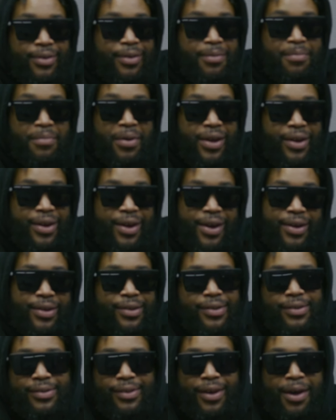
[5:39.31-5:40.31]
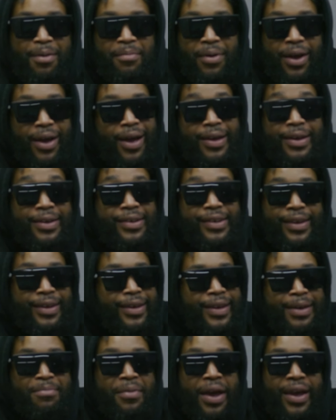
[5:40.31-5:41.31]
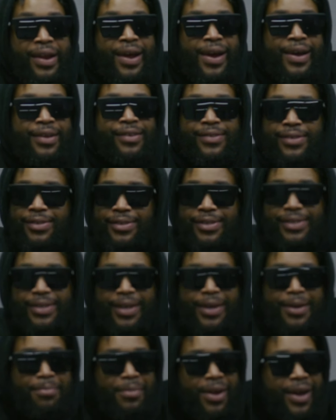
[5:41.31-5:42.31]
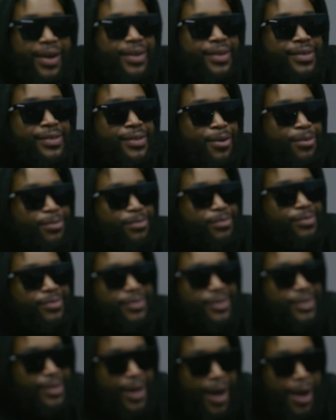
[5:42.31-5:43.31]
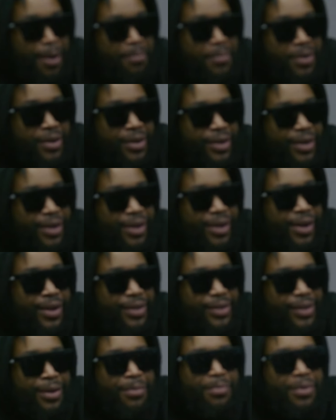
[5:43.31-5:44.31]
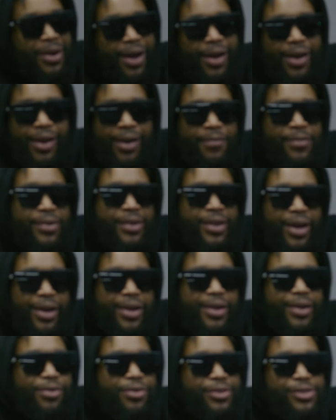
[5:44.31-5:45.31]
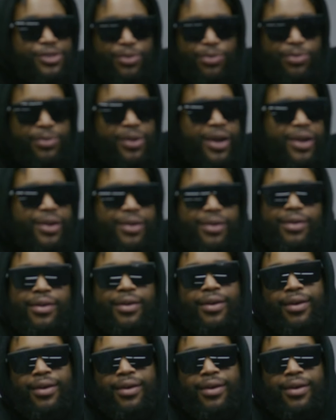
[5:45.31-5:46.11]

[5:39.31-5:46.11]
It may not, it may not seem like it's gonna stop me or nothing like that, but I have a day or two like,